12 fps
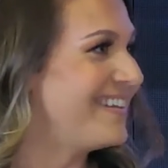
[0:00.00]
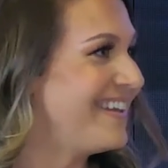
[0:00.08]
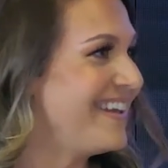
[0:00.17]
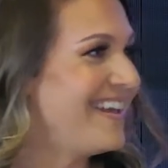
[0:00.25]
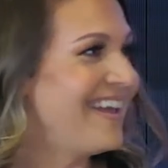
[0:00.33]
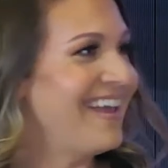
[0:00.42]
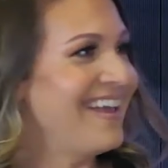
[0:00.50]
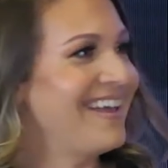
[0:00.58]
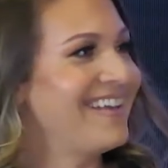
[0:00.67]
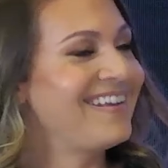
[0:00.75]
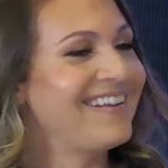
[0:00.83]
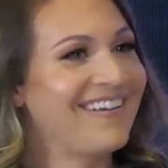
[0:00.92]

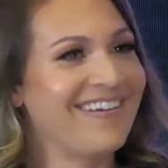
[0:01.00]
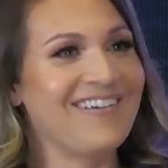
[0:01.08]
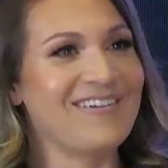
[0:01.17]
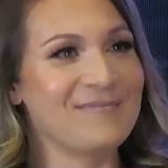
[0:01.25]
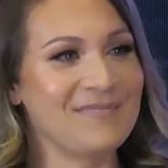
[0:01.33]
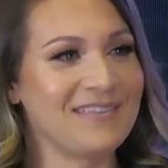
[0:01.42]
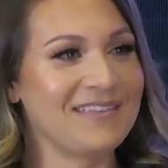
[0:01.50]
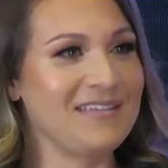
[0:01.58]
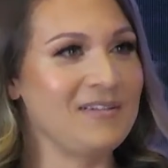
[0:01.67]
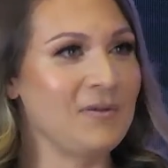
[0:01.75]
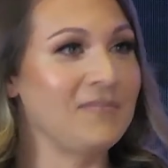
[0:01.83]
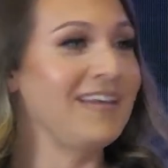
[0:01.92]
And
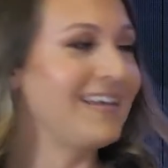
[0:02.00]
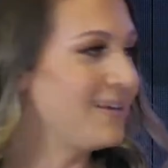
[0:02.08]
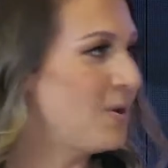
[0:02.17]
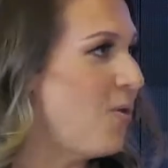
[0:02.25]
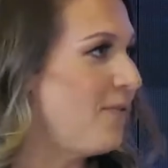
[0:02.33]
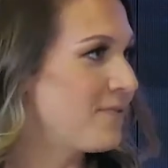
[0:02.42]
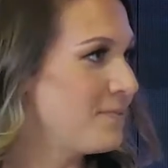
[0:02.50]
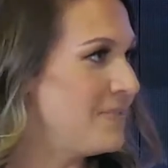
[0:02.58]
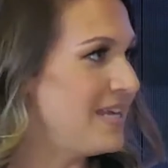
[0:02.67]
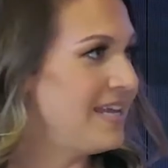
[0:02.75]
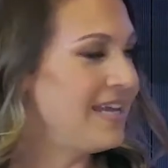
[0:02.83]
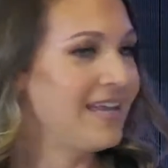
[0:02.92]
the end goal for
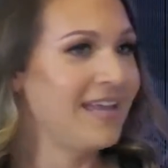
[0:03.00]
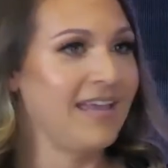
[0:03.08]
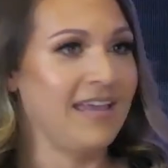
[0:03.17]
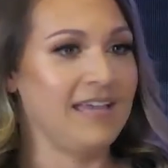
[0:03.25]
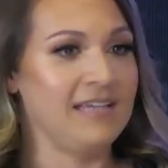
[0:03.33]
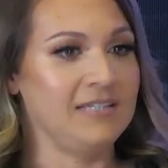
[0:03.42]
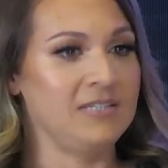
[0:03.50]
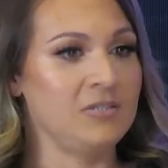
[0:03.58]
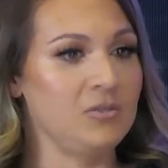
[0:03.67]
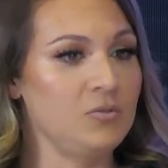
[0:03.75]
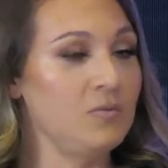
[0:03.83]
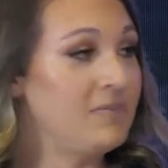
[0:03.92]
me is
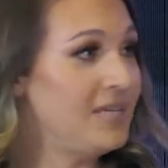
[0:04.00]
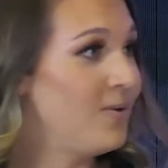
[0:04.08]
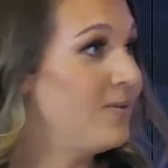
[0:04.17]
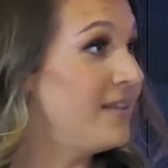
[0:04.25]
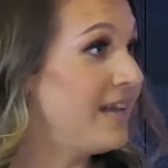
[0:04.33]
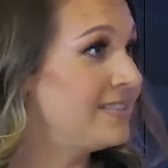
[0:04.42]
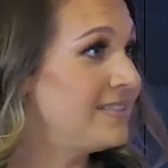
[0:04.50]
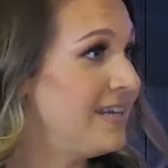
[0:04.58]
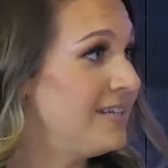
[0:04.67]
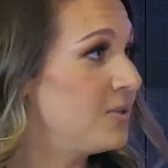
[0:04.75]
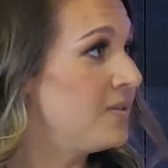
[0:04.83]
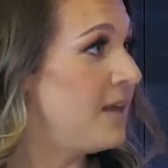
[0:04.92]
to be on that
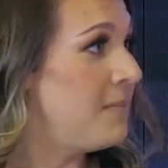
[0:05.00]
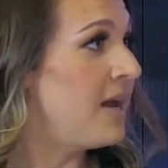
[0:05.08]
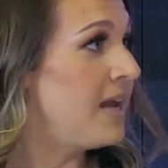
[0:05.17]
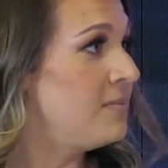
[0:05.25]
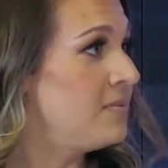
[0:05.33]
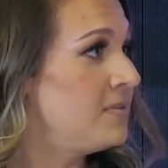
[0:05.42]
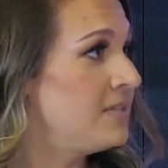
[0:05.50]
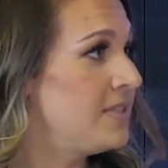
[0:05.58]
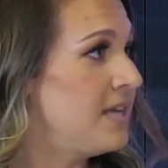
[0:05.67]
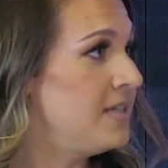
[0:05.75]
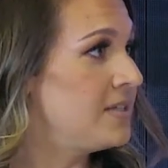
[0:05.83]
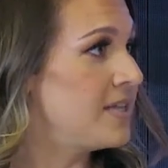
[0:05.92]
stage, on that bodybuilding
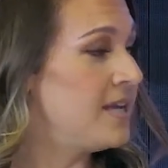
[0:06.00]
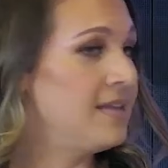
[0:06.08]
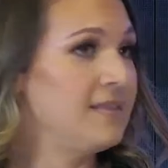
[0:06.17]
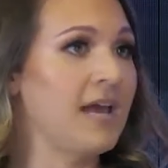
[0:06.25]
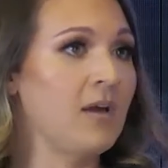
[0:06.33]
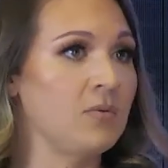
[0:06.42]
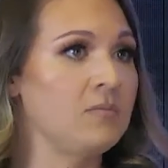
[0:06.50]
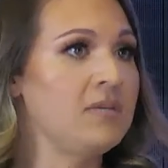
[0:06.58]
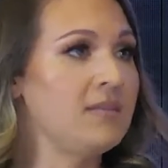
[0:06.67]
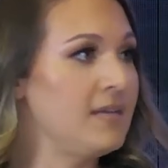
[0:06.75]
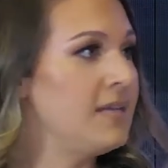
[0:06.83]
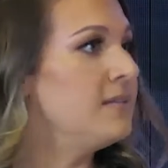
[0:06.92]
stage, and that would be
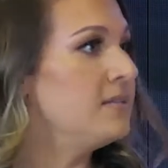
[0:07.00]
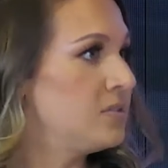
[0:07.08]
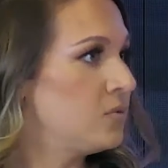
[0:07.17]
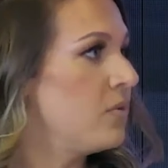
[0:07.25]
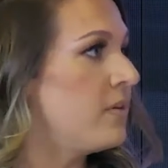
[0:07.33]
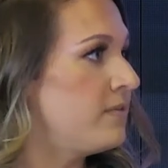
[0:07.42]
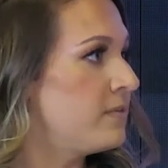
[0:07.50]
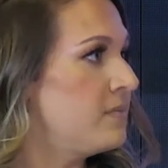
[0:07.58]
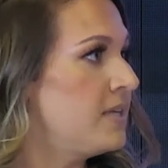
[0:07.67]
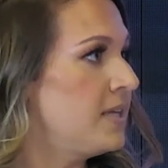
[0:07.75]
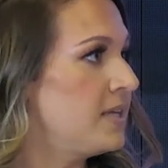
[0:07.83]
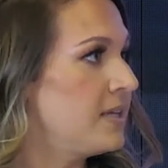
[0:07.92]
the end story for
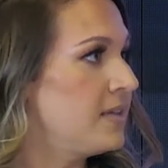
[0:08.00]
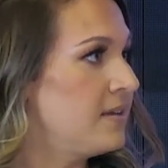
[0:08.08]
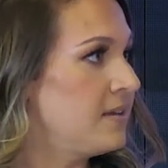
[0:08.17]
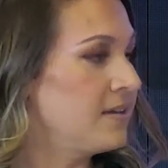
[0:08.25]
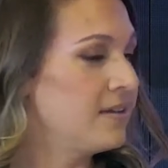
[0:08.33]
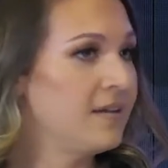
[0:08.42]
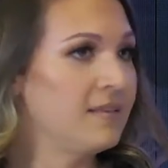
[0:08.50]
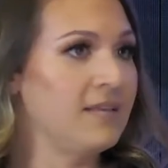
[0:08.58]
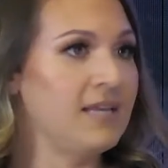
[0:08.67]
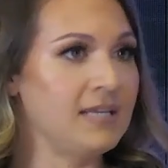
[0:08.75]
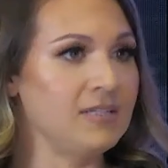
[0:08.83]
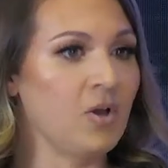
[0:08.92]
me, the
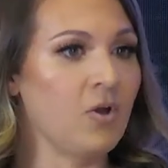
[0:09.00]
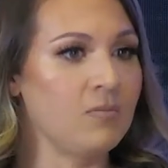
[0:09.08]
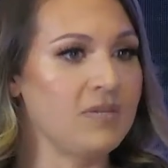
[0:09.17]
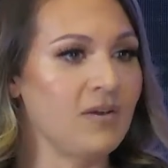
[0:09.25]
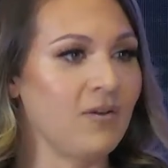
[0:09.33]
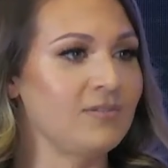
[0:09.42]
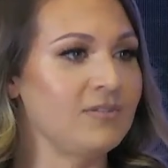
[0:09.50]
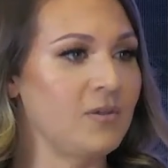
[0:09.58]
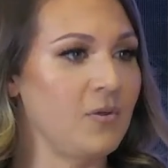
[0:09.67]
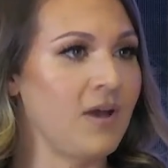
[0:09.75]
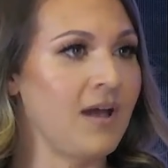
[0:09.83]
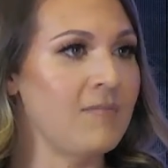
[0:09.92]
end all be all.
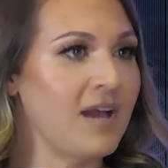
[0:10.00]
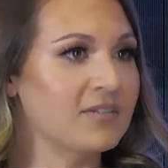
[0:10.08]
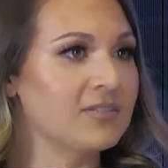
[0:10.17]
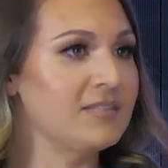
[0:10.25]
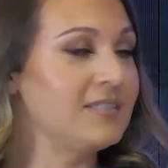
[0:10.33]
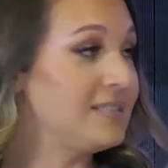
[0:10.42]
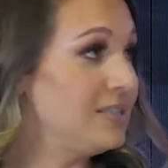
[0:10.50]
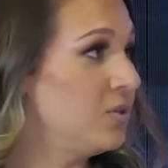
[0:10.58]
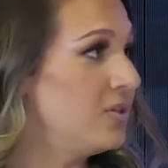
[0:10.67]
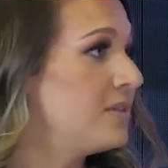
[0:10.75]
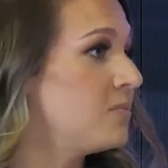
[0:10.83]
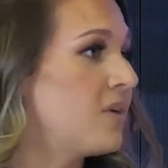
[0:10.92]
So I'm actually
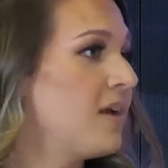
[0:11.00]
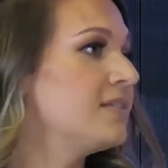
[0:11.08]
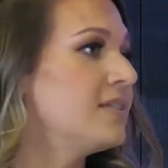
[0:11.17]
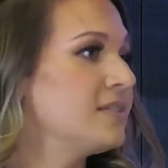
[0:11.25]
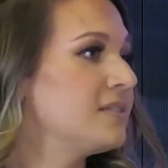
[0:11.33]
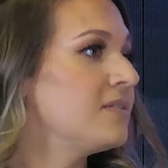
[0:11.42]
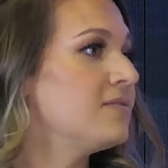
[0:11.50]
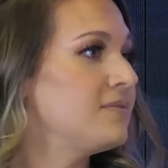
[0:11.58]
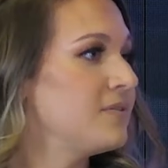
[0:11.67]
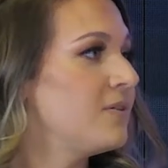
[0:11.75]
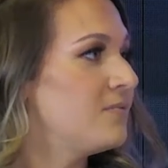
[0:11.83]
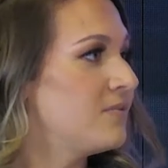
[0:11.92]
still in the process of
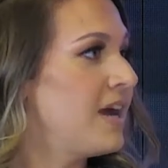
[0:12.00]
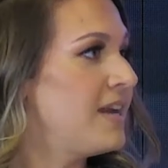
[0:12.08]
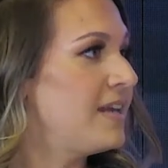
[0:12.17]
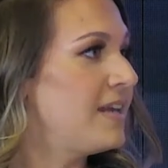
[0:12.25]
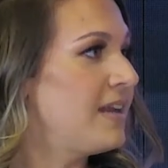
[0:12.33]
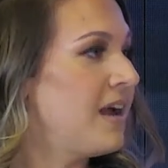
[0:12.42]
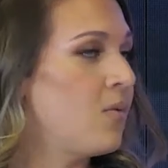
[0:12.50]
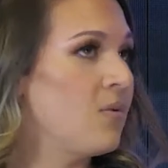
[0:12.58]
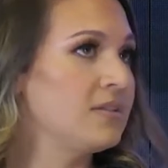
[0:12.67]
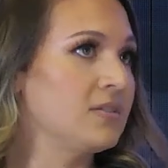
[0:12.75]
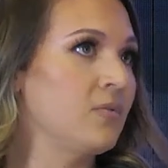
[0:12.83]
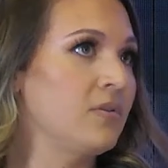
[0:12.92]
writing it. I
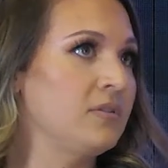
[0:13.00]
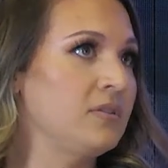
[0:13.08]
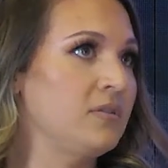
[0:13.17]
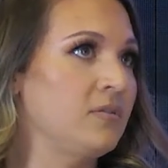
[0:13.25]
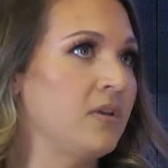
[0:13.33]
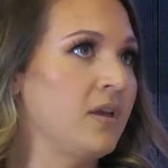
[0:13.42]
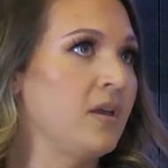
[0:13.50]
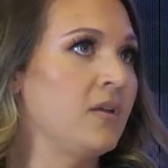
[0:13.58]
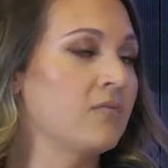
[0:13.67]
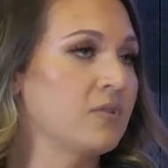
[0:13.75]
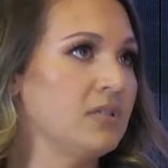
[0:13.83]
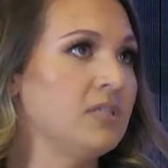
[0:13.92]
was going to
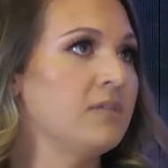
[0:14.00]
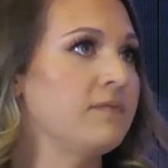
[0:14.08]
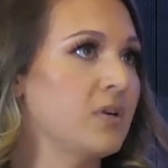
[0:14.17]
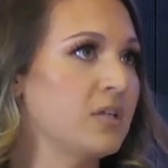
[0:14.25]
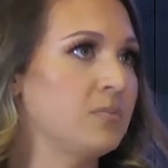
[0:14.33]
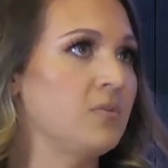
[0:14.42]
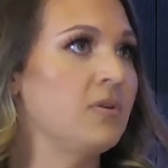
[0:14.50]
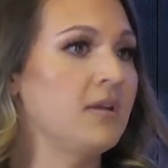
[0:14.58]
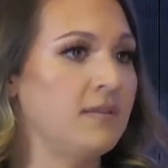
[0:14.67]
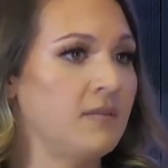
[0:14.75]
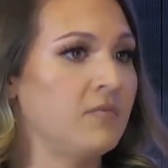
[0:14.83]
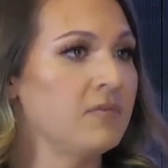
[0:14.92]
release a first book
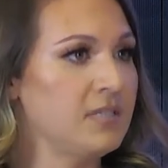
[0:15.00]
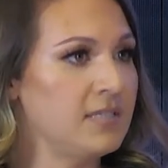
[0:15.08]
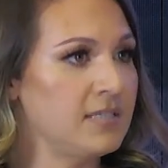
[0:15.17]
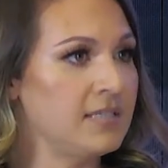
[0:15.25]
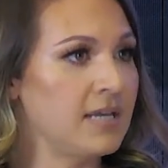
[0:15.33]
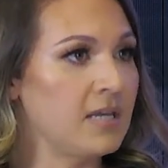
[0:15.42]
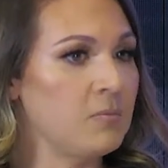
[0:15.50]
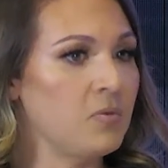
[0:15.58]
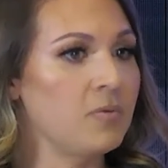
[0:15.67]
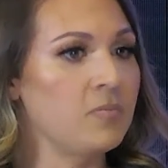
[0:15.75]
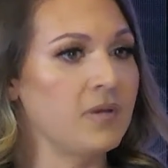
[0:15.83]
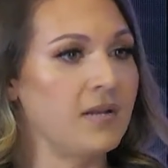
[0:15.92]
and then release a second
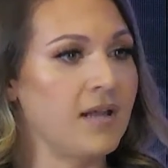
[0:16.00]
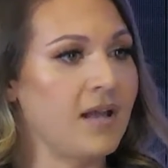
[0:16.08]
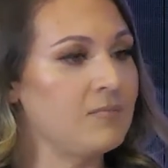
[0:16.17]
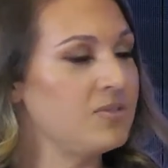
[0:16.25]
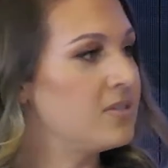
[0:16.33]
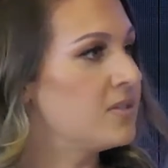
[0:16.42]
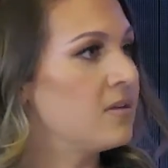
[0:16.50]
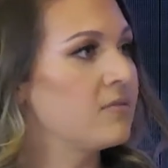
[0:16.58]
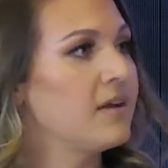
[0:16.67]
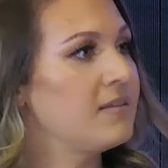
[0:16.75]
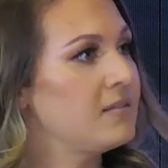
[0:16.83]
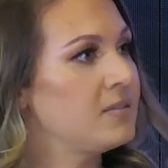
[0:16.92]
book, but I'm just going to
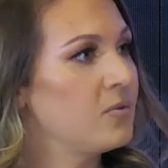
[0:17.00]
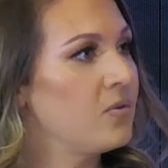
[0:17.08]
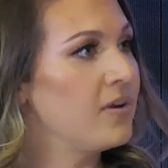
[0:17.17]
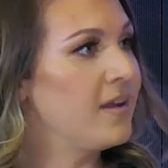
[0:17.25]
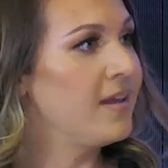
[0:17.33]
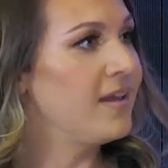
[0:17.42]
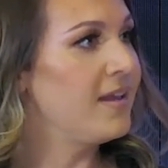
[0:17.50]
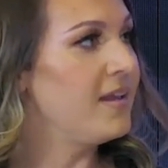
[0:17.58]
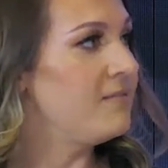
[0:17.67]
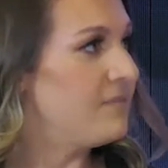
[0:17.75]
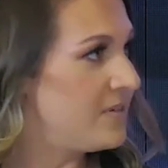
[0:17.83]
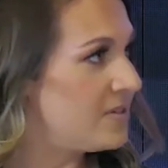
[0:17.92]
write the story
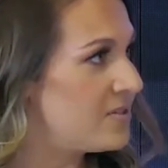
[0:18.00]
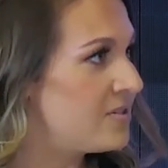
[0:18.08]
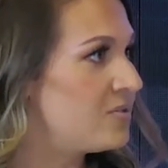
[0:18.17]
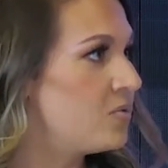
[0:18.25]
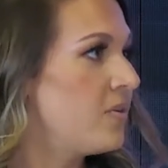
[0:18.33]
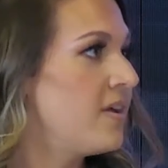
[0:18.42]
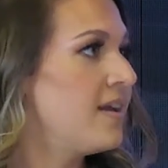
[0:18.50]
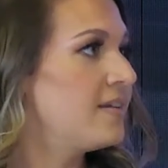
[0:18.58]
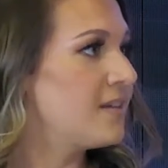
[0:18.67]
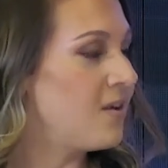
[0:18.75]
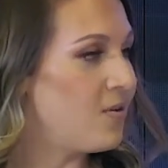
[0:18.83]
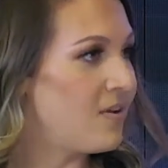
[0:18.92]
and finish the story as
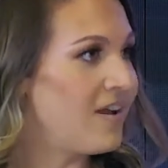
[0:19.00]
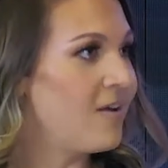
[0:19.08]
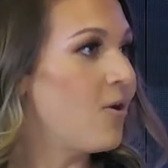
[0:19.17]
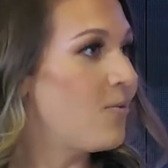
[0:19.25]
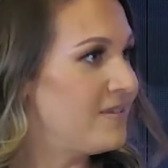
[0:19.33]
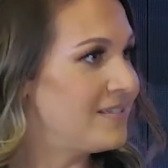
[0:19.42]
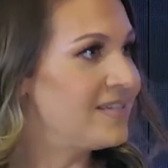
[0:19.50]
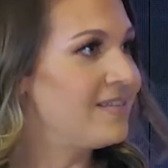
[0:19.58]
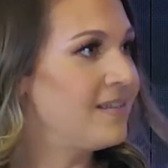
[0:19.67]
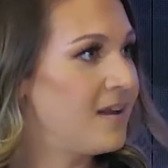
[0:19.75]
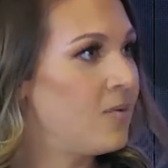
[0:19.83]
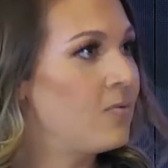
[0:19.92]
I always
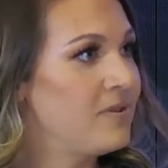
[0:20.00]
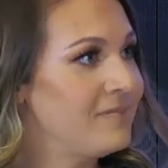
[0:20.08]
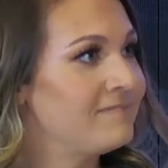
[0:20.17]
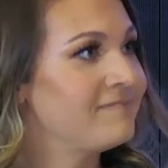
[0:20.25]
said that I would.